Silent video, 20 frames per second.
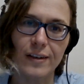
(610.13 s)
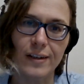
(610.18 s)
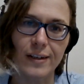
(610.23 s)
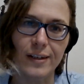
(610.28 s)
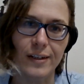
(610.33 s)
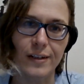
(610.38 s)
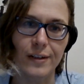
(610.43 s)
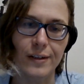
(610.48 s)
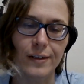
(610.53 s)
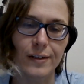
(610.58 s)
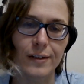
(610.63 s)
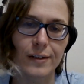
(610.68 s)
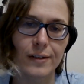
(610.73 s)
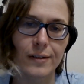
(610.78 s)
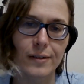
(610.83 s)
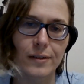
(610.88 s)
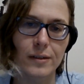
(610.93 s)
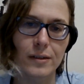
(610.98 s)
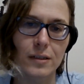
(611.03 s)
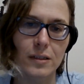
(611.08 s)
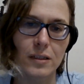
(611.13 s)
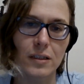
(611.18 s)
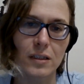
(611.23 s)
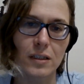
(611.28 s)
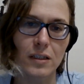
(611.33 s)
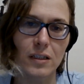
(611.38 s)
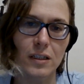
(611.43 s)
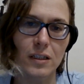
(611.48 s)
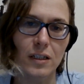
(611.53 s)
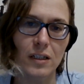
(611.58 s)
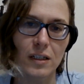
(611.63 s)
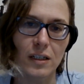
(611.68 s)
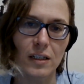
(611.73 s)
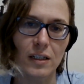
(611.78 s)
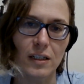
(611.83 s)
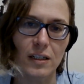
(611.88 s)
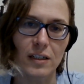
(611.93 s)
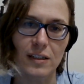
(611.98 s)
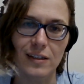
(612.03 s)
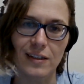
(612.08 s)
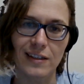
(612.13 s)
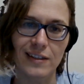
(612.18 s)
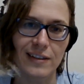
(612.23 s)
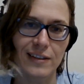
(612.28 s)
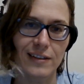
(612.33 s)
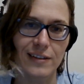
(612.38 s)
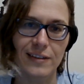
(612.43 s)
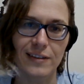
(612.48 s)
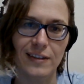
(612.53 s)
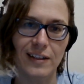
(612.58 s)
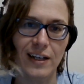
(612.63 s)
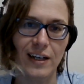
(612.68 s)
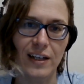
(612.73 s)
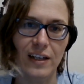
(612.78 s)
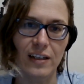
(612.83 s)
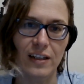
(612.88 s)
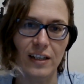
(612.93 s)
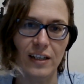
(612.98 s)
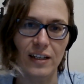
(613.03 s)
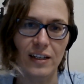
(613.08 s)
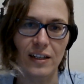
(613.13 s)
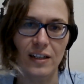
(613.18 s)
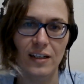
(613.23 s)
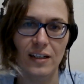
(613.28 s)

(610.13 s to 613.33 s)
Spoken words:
and they kind of like,